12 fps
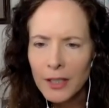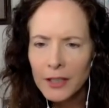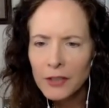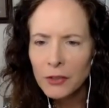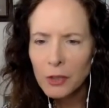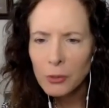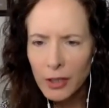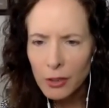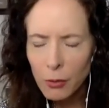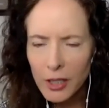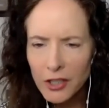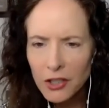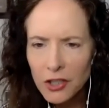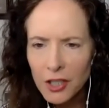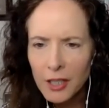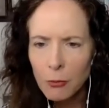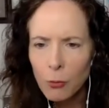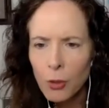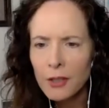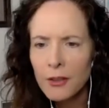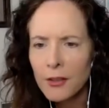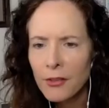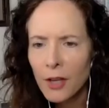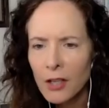Here's a quick question.
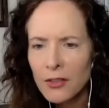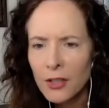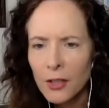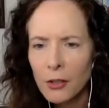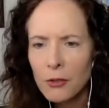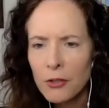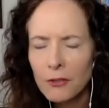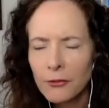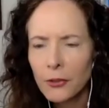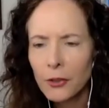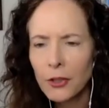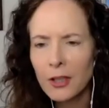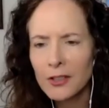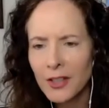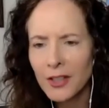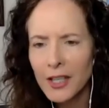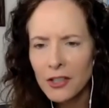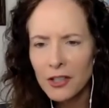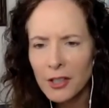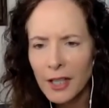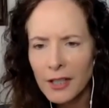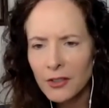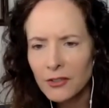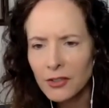What are the thoughts on ocean
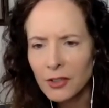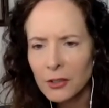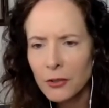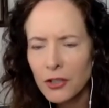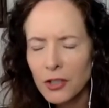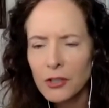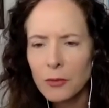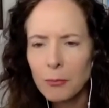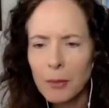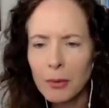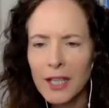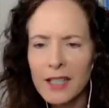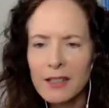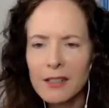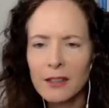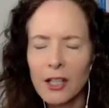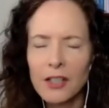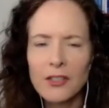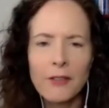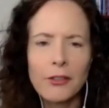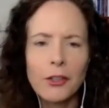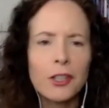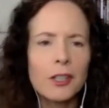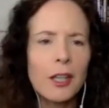fertilization as a solution to plankton
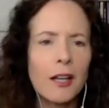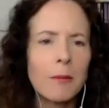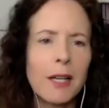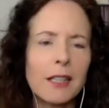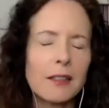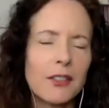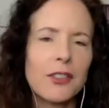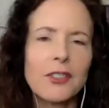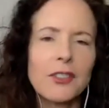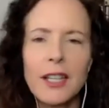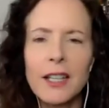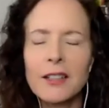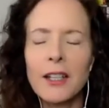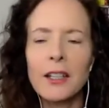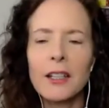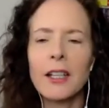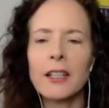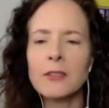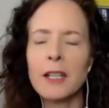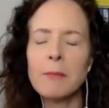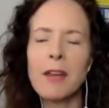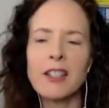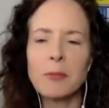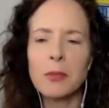loss? I've heard a lot about this.
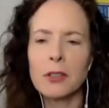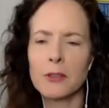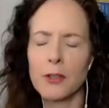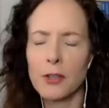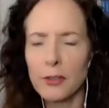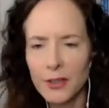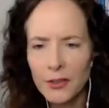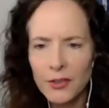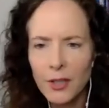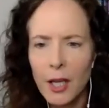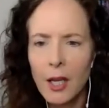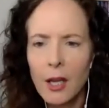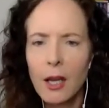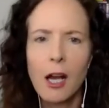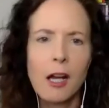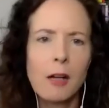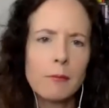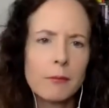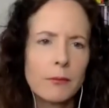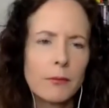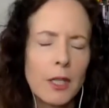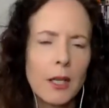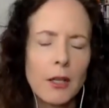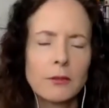It makes me a little nervous,
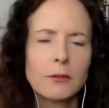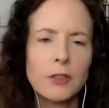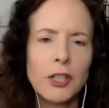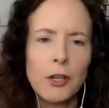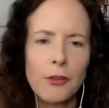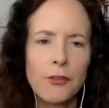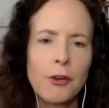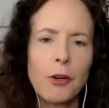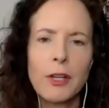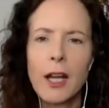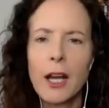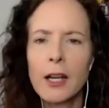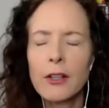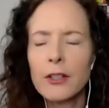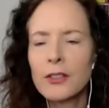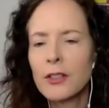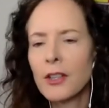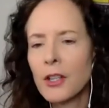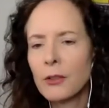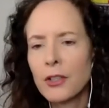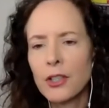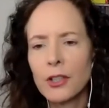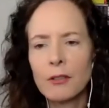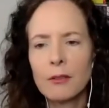throwing iron into the
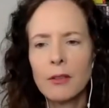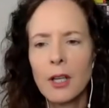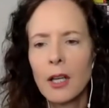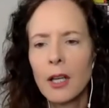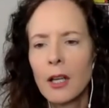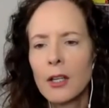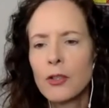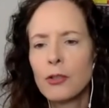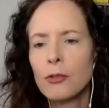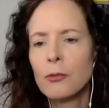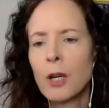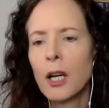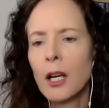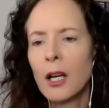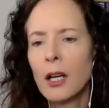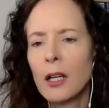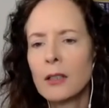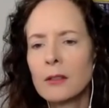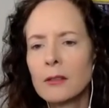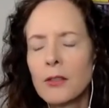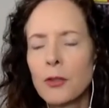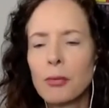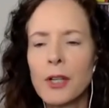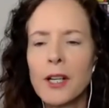ocean
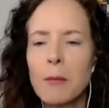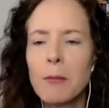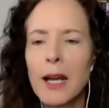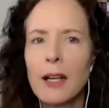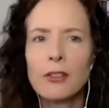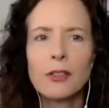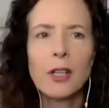to bring about